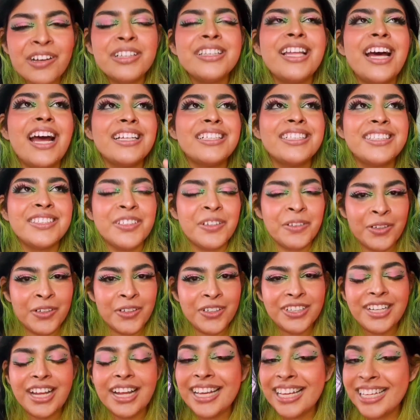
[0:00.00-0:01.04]
that's so
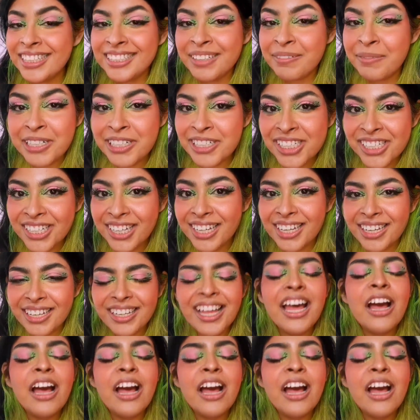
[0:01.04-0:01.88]
good asmr check